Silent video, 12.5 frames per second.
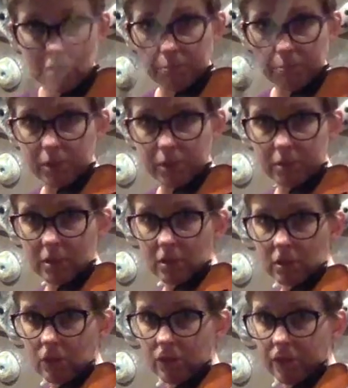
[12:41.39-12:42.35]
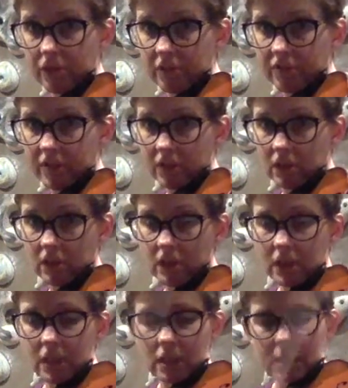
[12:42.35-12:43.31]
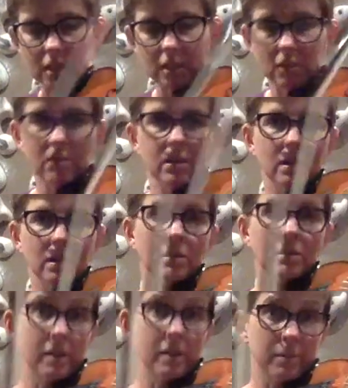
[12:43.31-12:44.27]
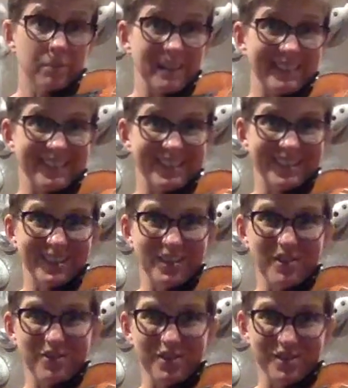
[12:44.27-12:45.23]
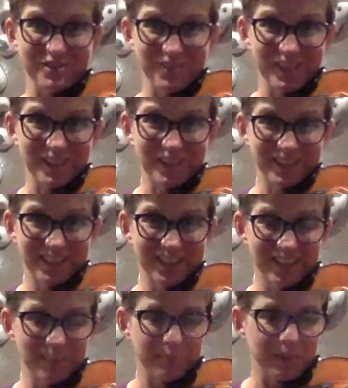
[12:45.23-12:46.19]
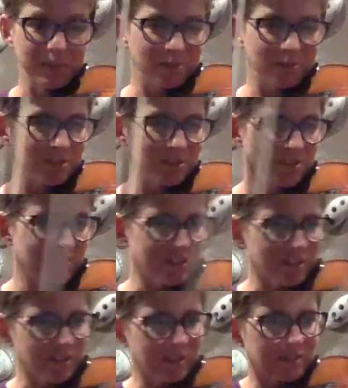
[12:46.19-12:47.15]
bring the low first finger again. You're getting a lot of practice on low first finger in this piece, which is good.